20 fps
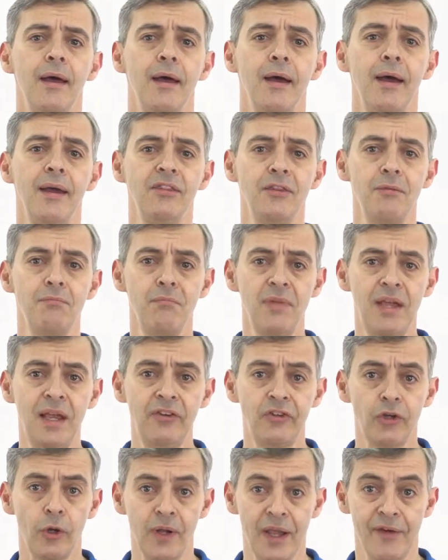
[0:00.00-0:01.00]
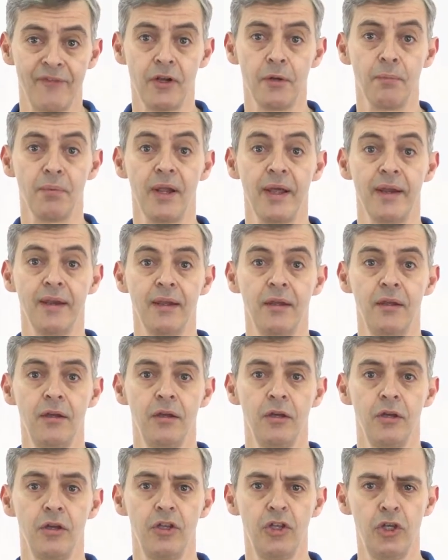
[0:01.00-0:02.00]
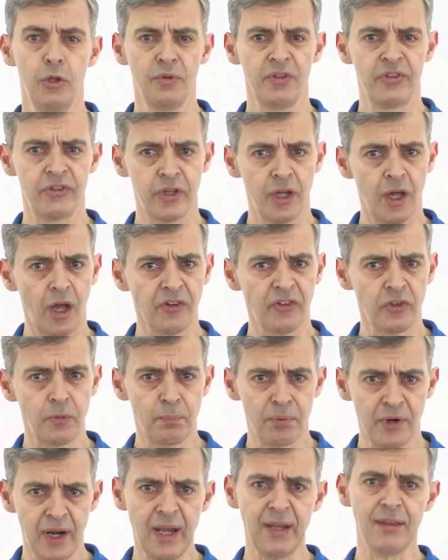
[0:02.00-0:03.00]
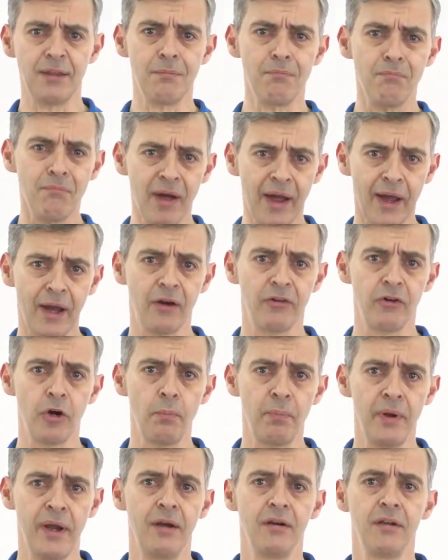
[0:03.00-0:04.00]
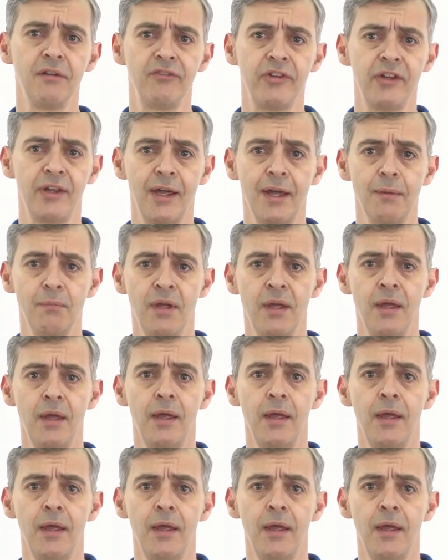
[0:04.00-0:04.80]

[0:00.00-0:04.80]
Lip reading: At the meso level of planning, you would start to break the macro period of time,